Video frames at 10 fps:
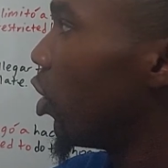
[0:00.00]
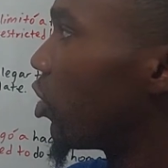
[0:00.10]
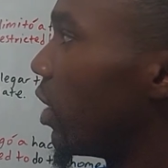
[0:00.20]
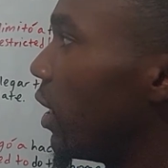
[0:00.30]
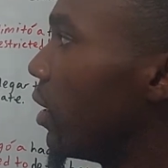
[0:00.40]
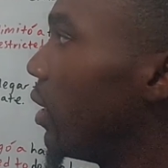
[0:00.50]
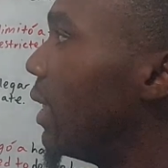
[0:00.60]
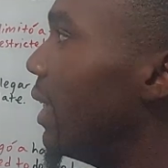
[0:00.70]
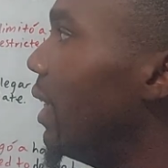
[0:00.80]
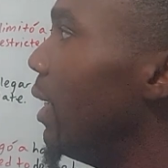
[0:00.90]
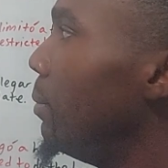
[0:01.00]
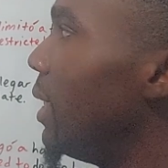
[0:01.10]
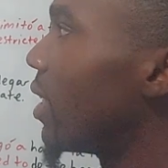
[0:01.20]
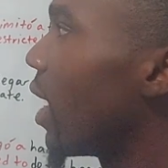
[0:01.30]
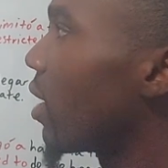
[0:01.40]
12,
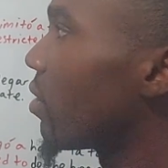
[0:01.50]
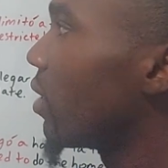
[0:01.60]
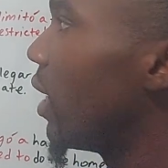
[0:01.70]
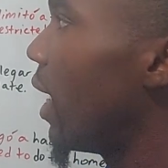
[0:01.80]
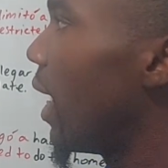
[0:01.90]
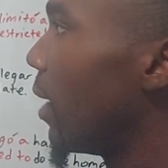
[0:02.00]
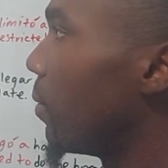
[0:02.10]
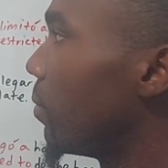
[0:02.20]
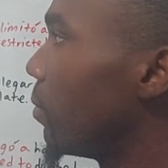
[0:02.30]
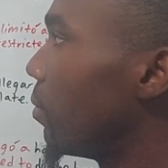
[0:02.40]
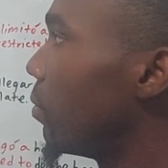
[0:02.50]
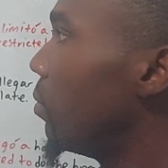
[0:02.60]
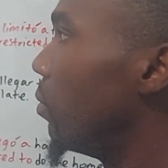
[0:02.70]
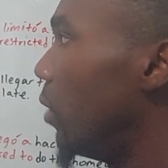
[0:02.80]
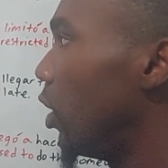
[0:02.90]
limitarse a.
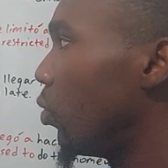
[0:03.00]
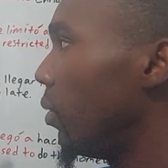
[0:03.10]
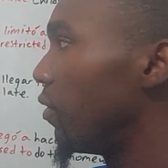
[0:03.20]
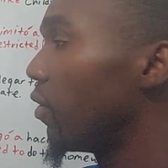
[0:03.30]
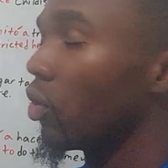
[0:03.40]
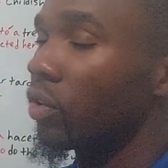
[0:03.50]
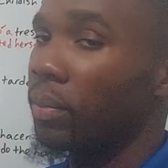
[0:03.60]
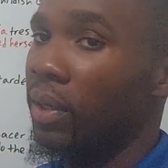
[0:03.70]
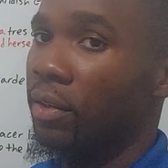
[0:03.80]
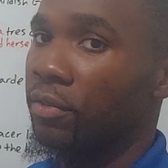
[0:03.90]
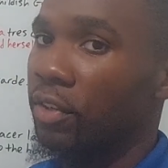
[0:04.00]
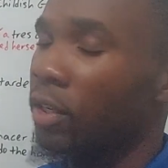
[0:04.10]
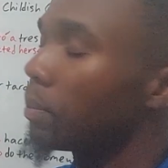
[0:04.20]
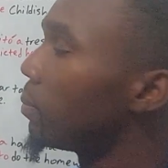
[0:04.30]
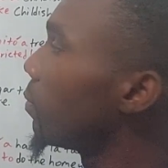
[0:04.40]
This should be followed by a
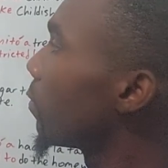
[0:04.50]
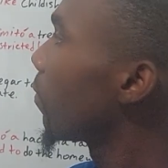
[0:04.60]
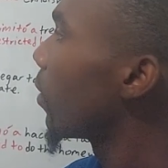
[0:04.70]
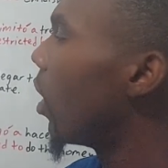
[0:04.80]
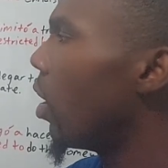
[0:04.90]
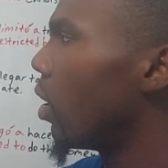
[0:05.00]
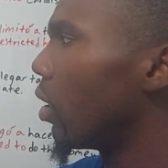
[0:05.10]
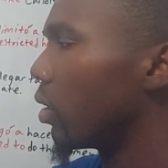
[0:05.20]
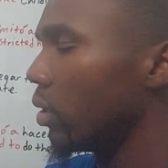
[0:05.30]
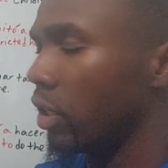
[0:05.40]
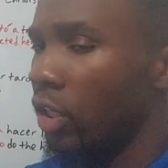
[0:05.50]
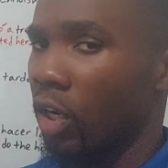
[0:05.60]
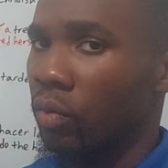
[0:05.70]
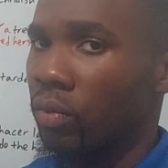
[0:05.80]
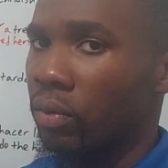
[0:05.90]
verb or a
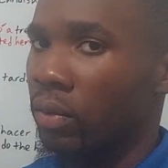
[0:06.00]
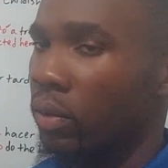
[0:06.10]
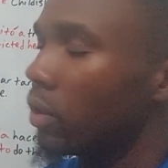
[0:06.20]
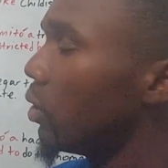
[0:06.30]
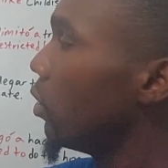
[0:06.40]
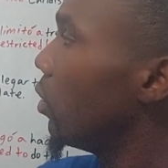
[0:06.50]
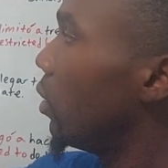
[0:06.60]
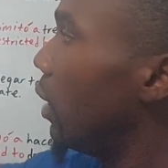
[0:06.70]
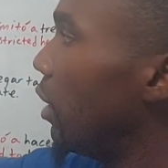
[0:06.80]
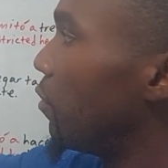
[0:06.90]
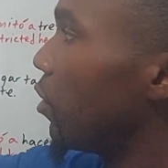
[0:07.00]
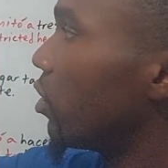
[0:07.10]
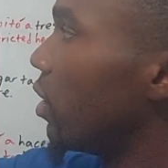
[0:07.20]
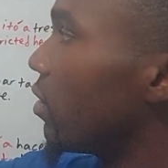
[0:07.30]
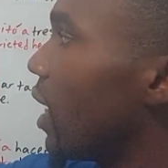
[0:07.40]
noun. In the
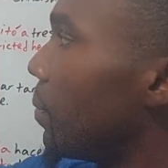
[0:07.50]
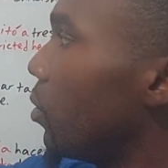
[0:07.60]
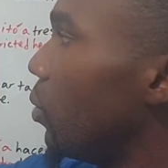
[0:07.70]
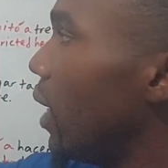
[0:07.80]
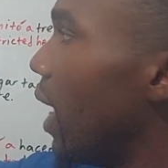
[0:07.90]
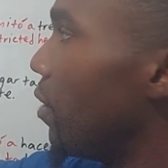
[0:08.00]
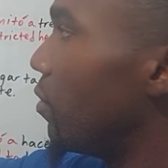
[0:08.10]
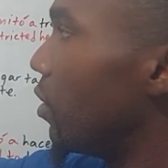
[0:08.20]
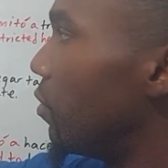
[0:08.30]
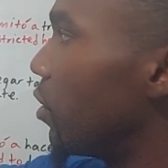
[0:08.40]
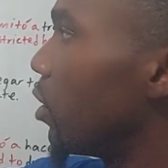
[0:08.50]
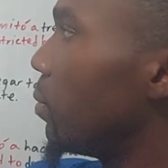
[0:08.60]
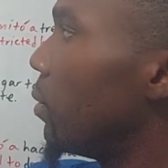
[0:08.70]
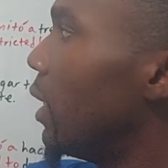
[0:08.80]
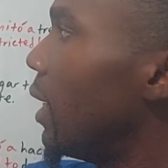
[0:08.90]
first example, we have a
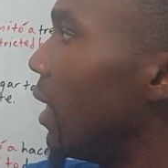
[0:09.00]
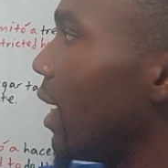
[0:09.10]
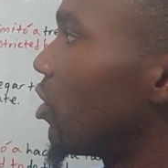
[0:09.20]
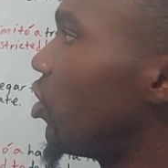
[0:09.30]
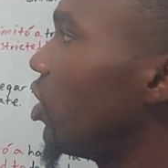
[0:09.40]
verb. Las